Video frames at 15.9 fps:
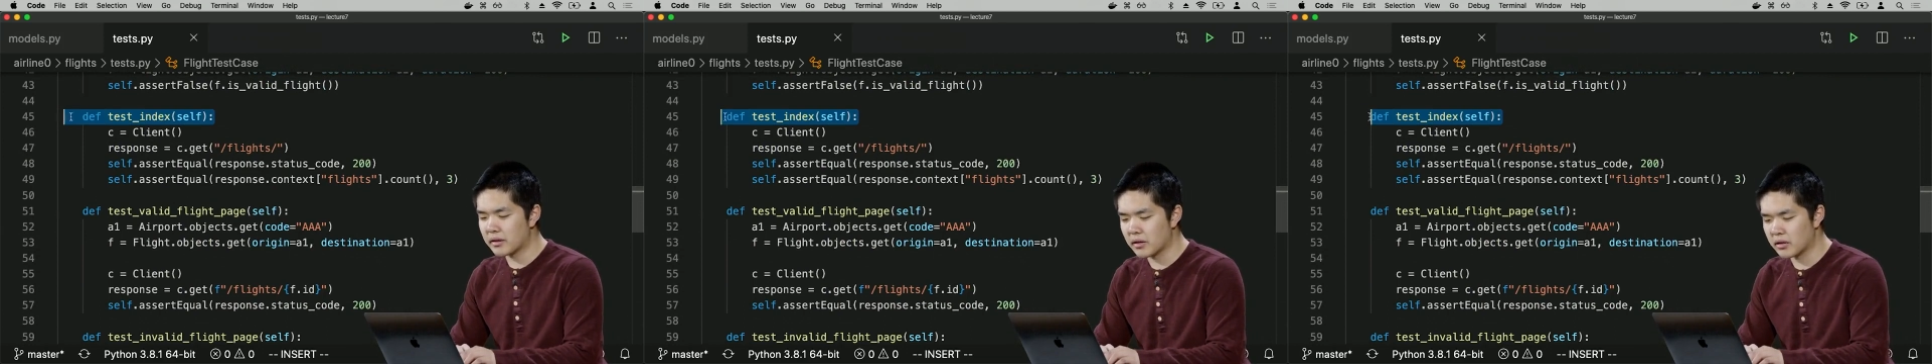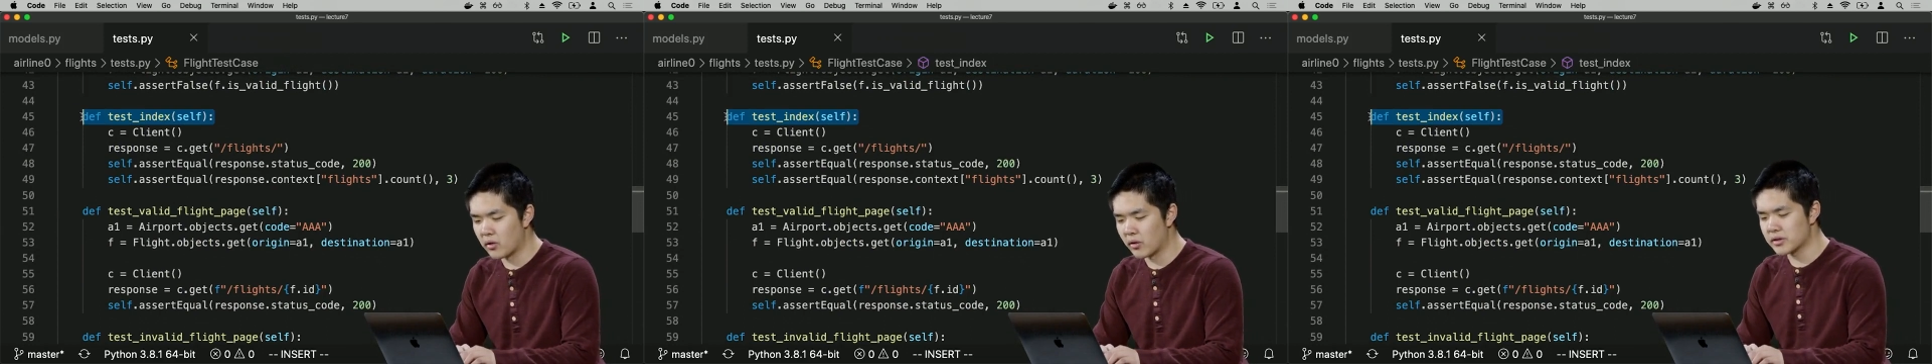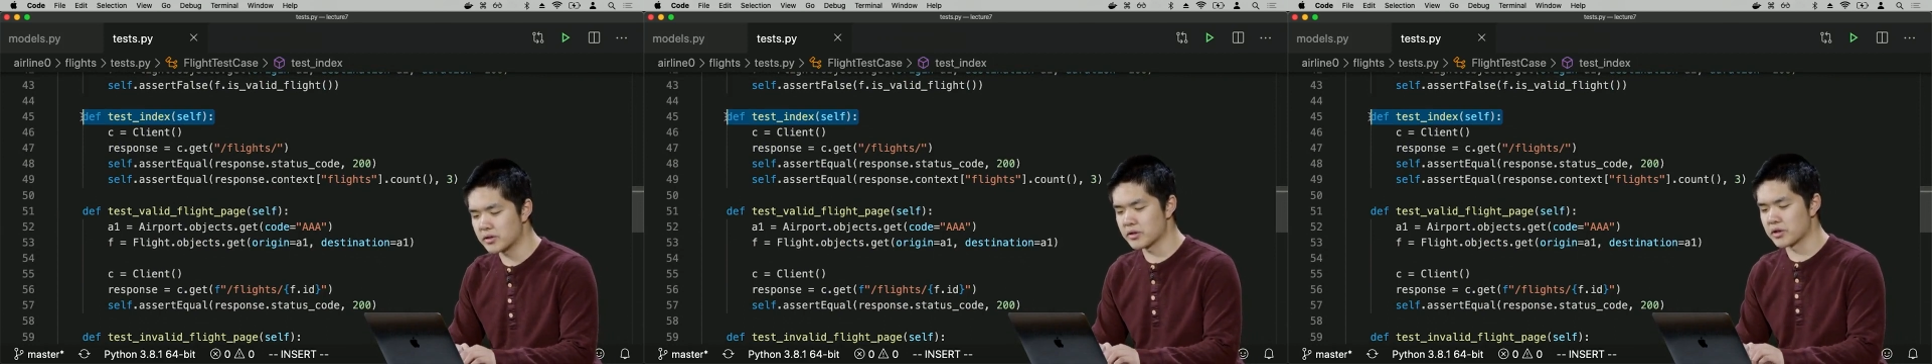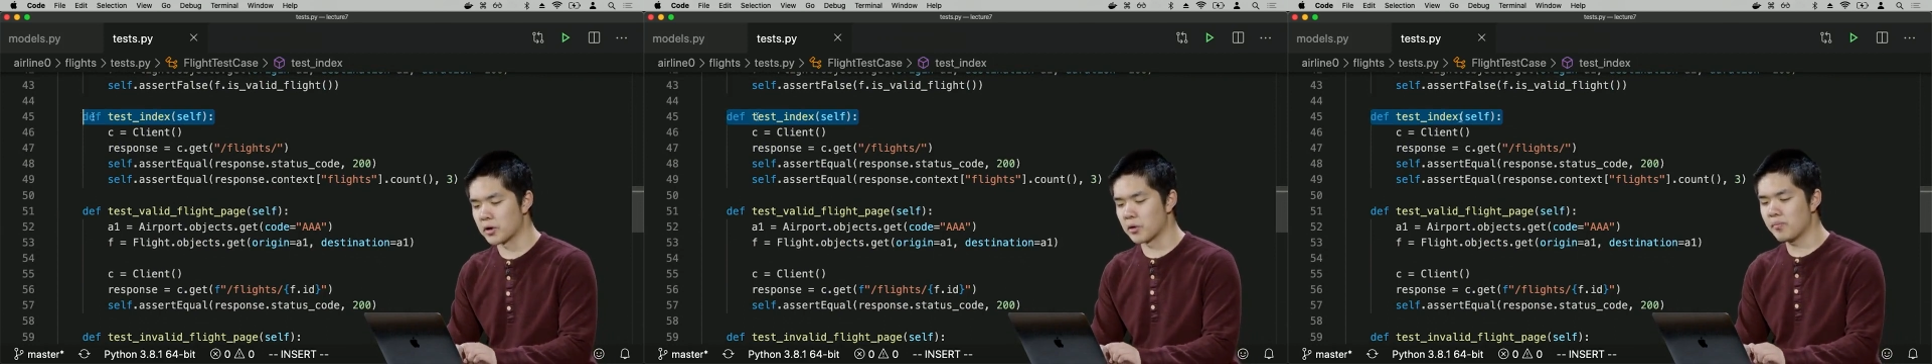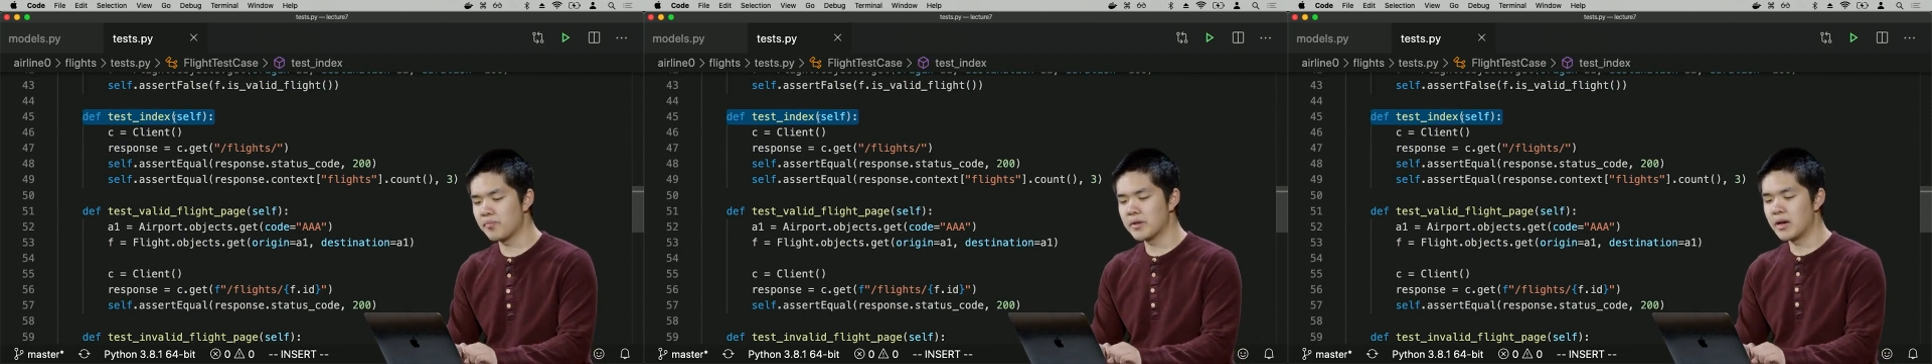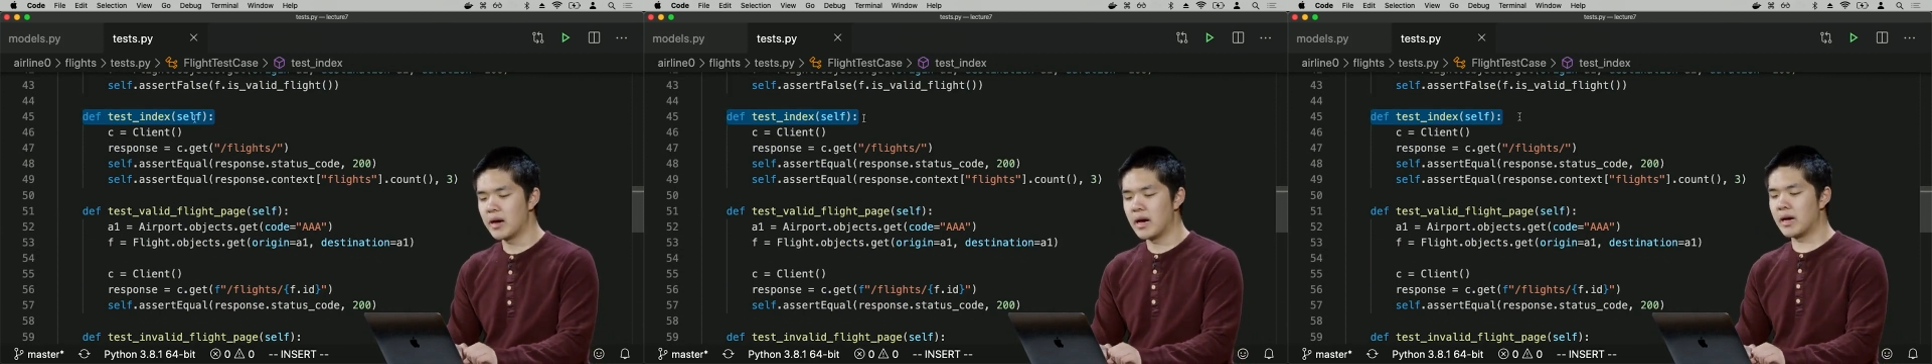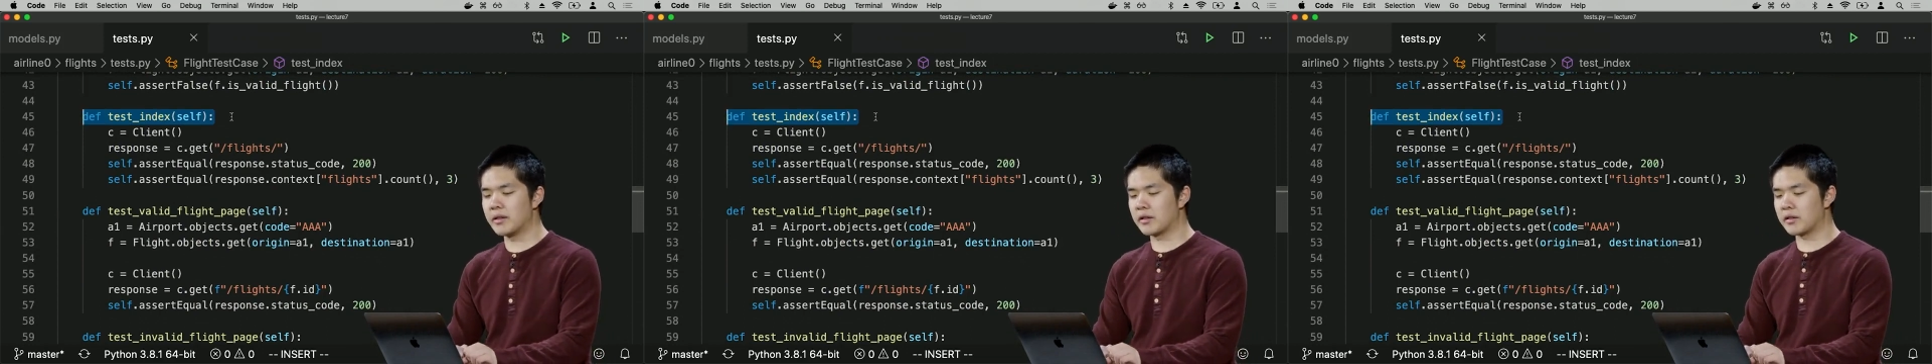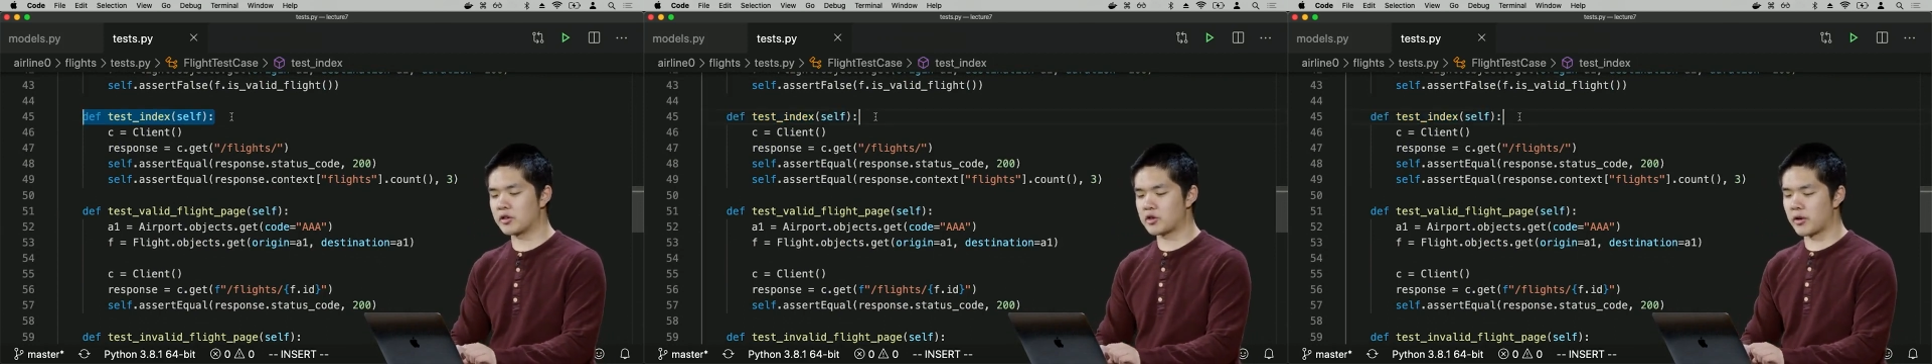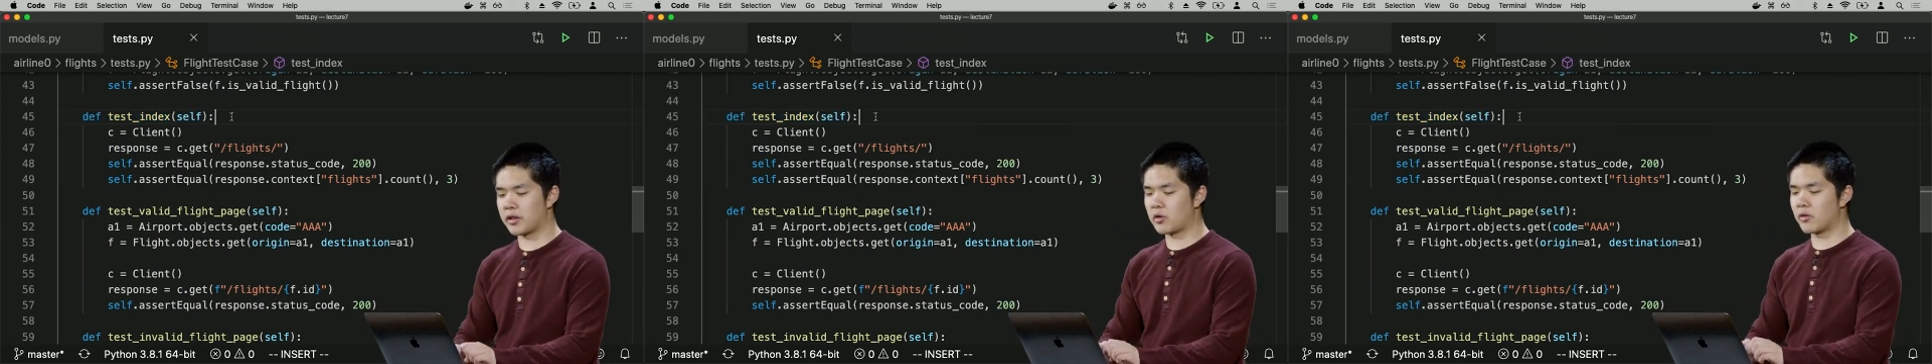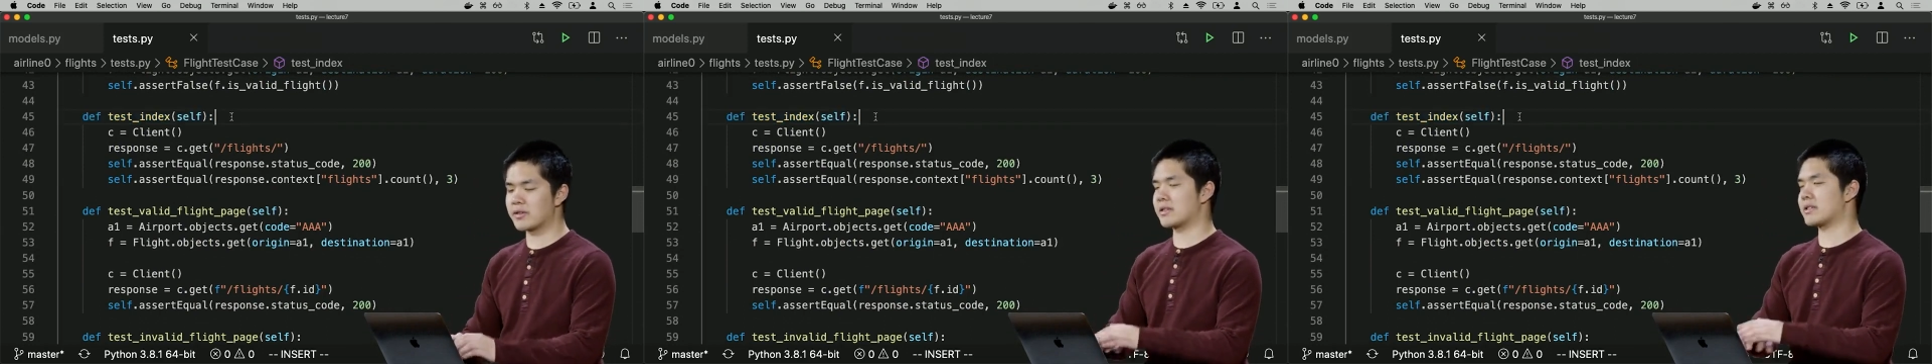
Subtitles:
is going to do is it's just going to